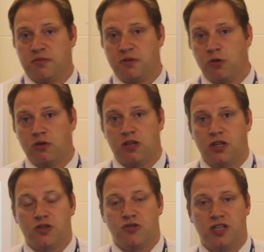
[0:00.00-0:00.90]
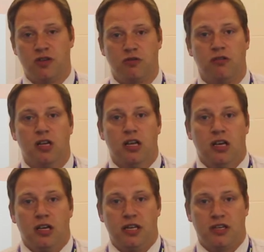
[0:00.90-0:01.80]
no matter what country or
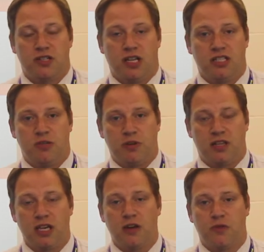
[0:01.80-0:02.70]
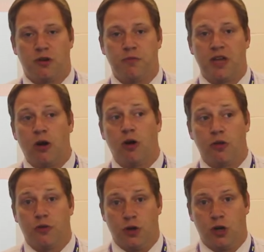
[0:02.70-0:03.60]
nationality we think of them, they
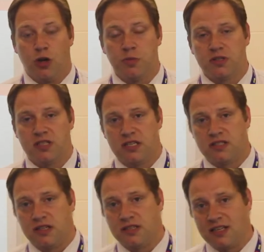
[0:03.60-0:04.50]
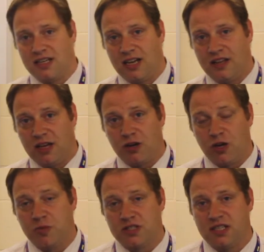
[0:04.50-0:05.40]
are the global citizens, and they're
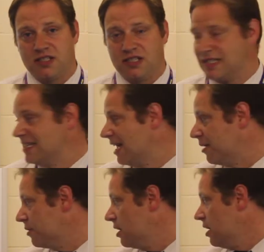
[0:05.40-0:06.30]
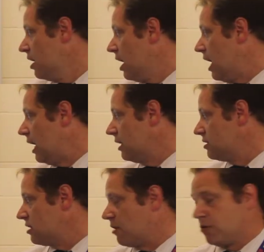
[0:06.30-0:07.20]
global citizens now.
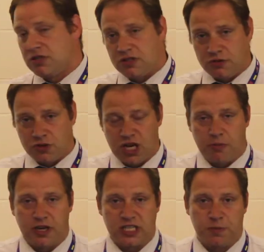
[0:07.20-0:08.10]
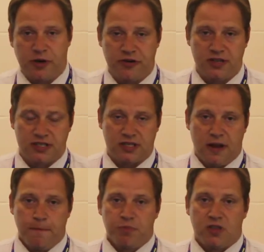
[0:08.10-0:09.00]
And I want to sort of share my experience
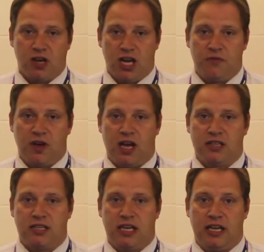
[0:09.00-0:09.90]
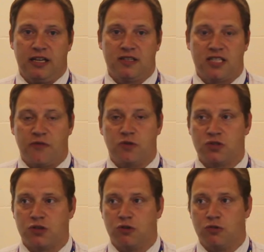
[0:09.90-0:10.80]
that I've had in several
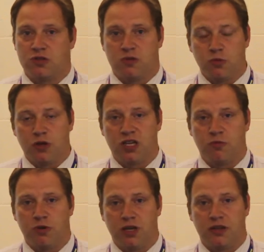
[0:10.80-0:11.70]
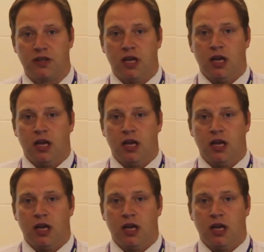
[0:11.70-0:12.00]
schools and working with